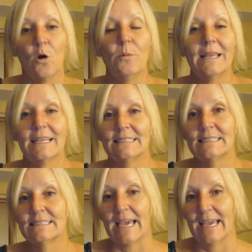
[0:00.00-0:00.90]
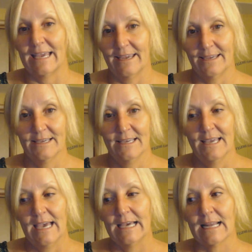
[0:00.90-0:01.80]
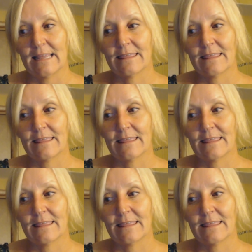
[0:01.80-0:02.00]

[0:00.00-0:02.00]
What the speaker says: nobody can say. And I